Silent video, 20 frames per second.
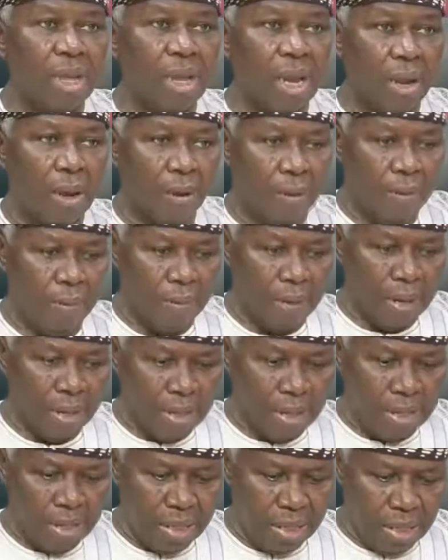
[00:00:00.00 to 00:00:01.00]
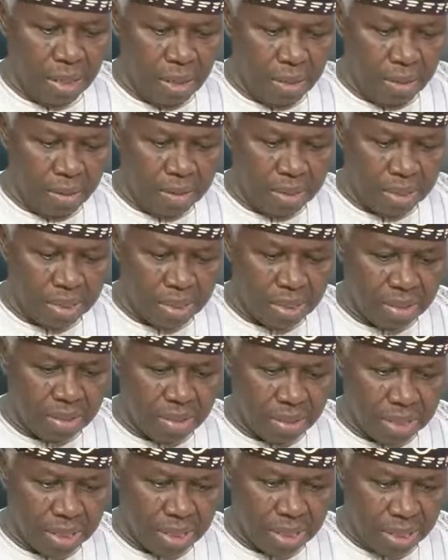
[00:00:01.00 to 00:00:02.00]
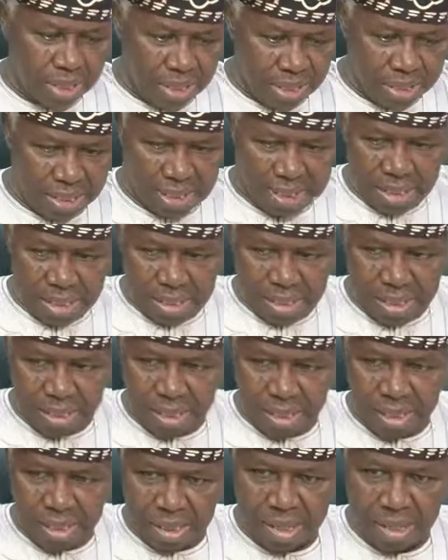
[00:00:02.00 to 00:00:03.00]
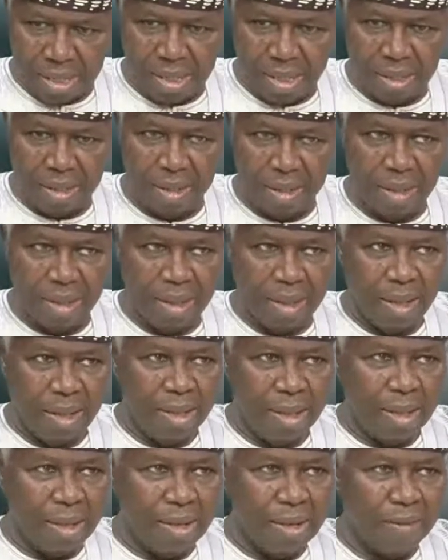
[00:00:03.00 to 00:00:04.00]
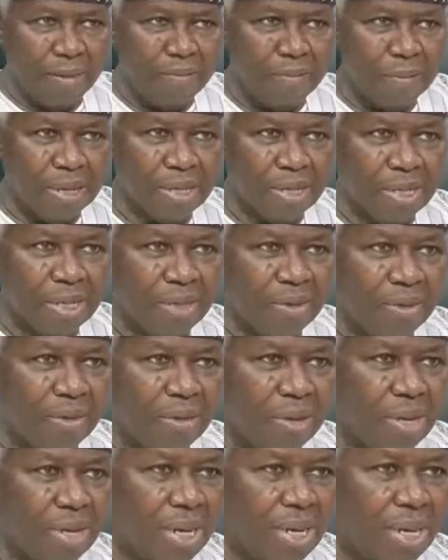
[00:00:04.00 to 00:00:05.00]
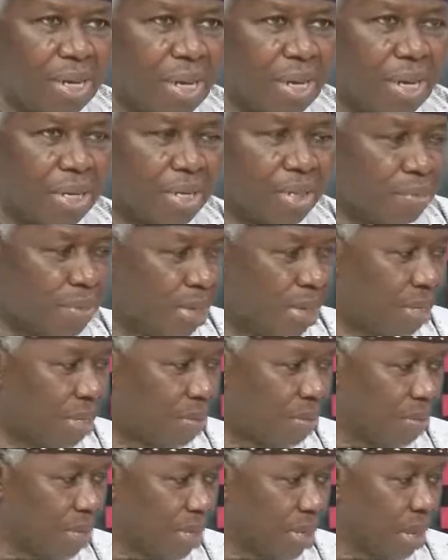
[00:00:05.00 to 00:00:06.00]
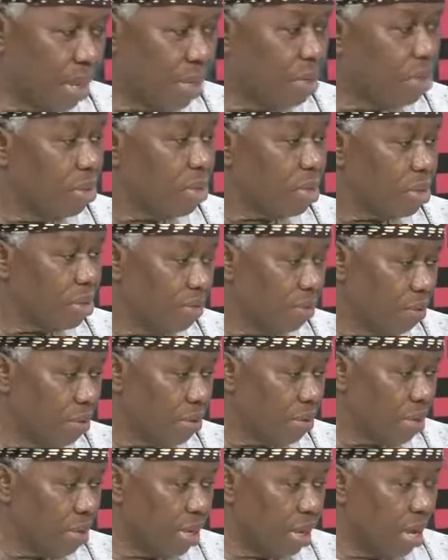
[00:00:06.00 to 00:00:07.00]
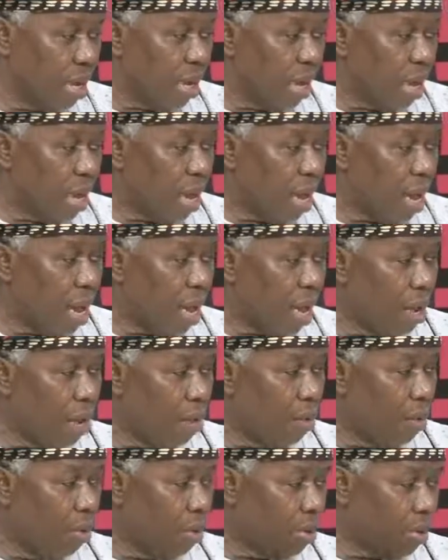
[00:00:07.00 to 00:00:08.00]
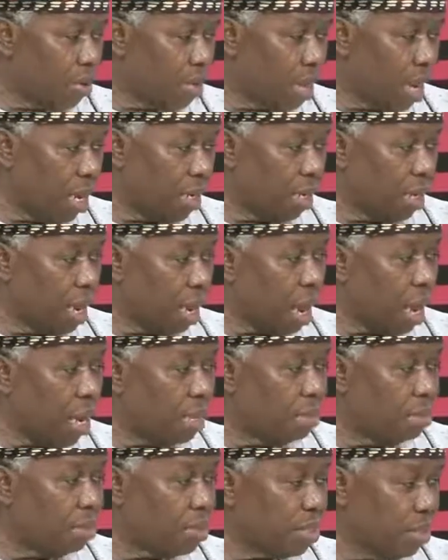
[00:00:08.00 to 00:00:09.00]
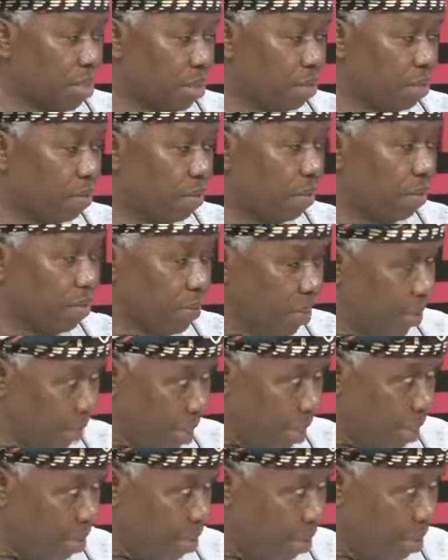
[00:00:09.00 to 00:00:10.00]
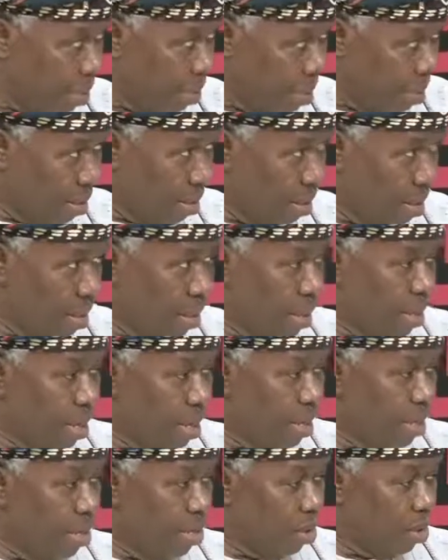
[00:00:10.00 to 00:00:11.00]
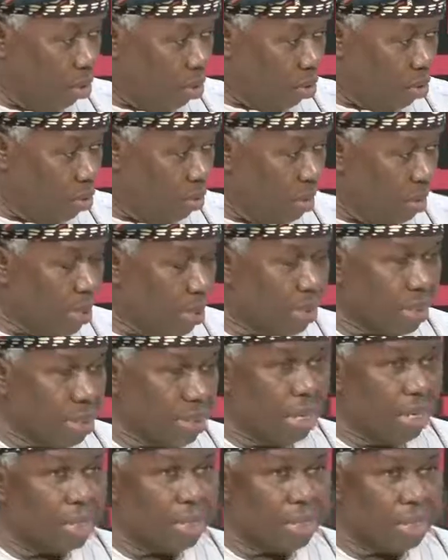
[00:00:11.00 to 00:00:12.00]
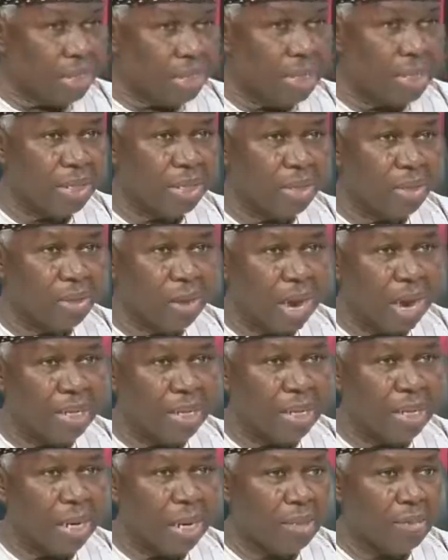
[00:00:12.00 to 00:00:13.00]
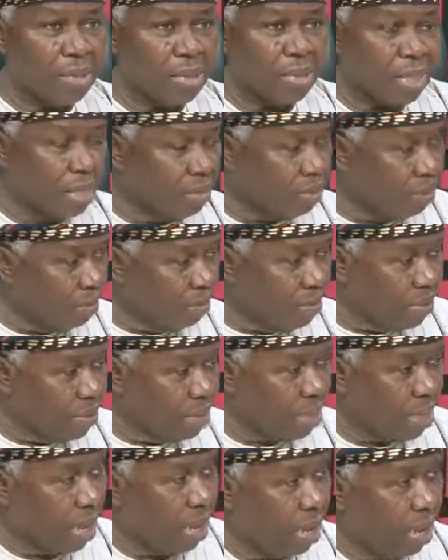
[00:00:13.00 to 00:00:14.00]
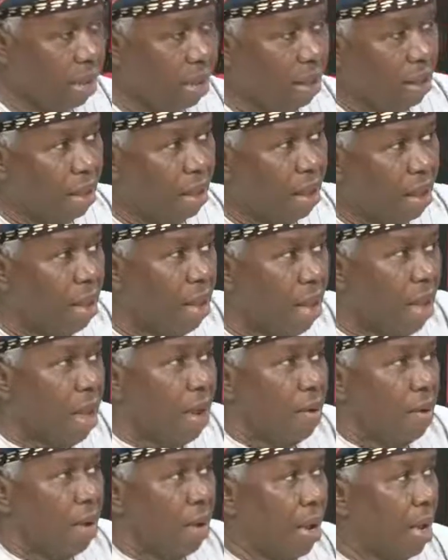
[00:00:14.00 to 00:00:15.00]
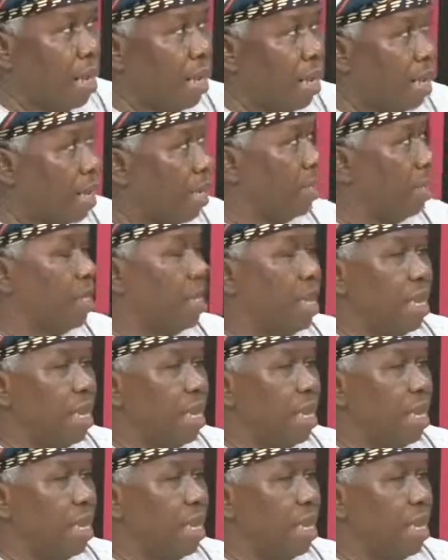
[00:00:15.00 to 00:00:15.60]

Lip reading: When Ogun State was created, the first thing we experienced was that those of us, I was an administrative officer in the old Western state. So as an administrative officer, our head then,